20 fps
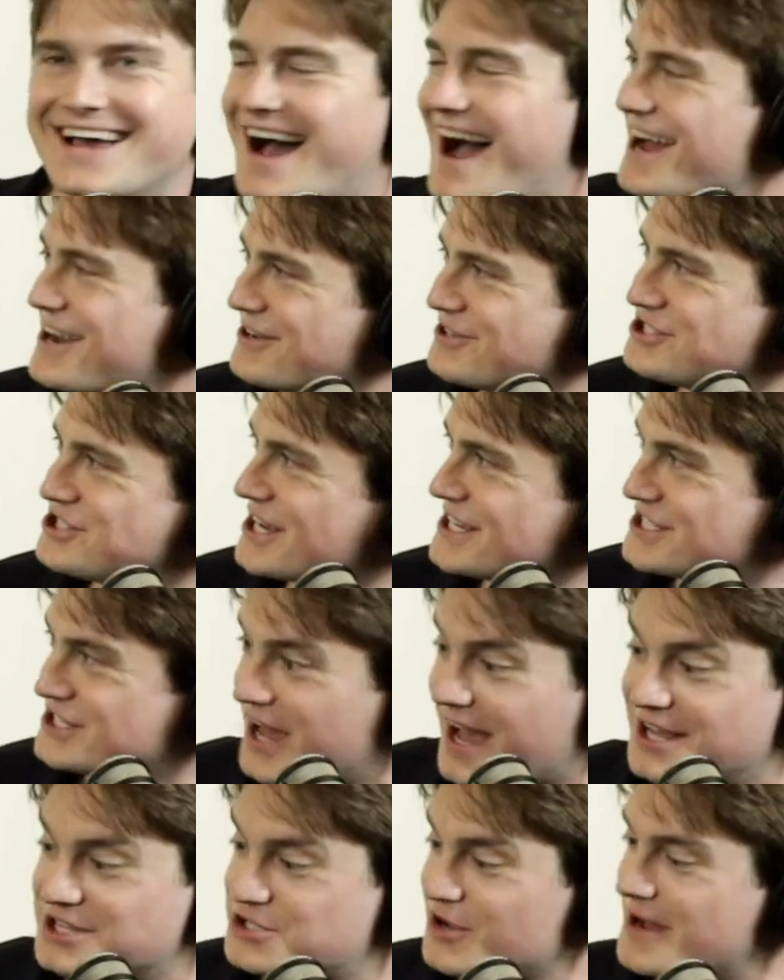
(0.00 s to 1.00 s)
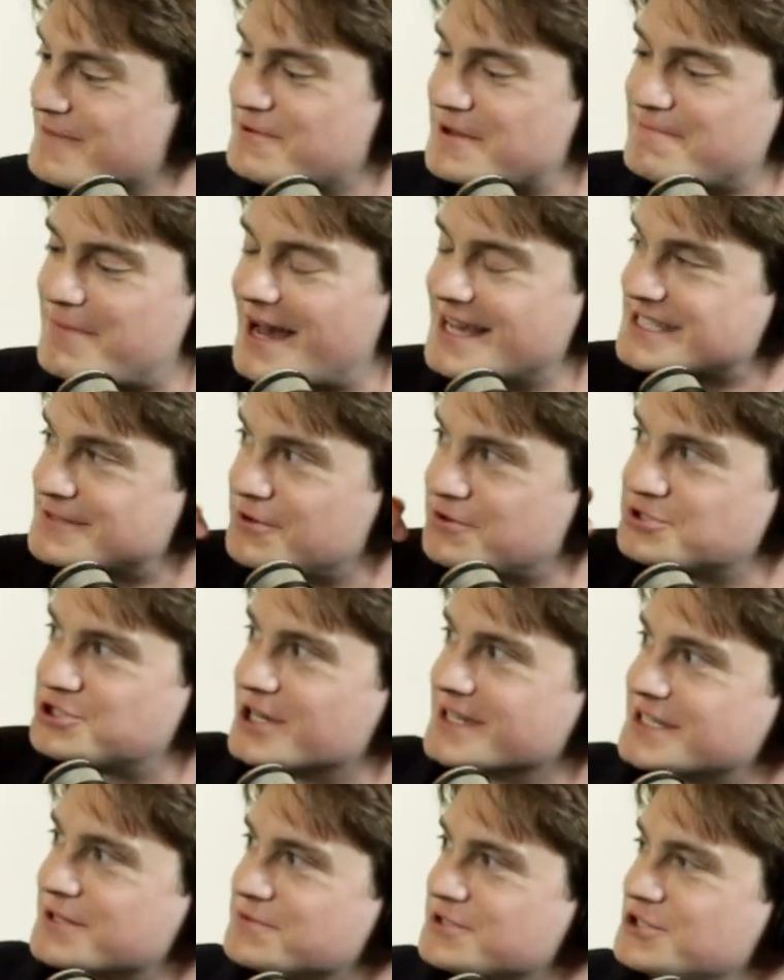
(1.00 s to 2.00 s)
I know Chase. So I played basketball with
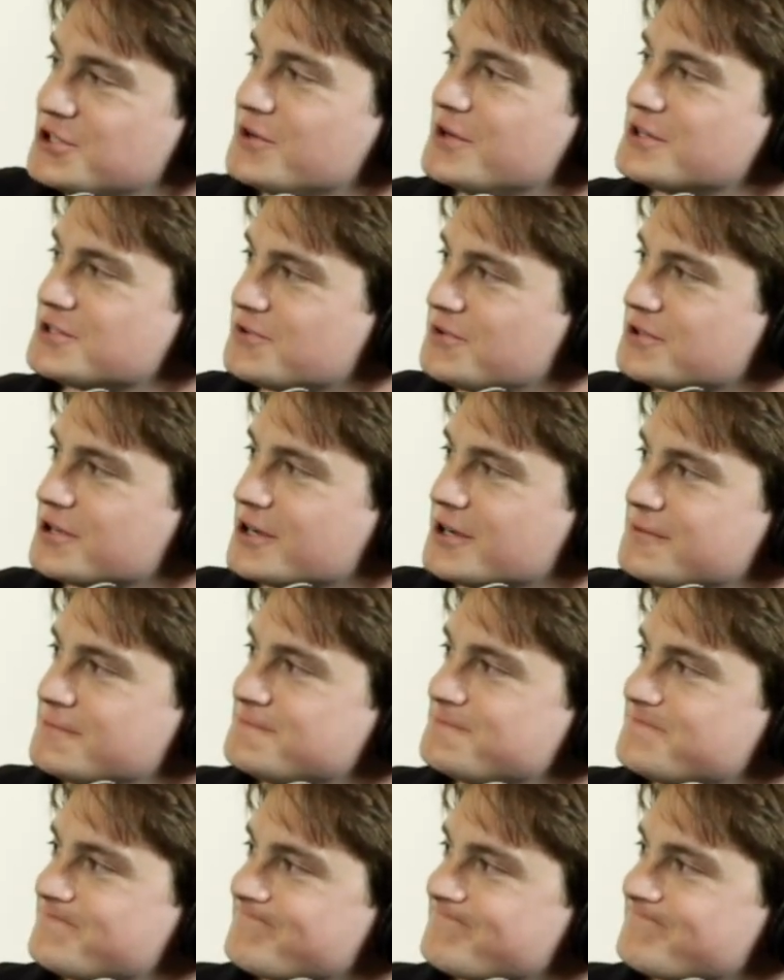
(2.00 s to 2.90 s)
Chase. He was 2 years older.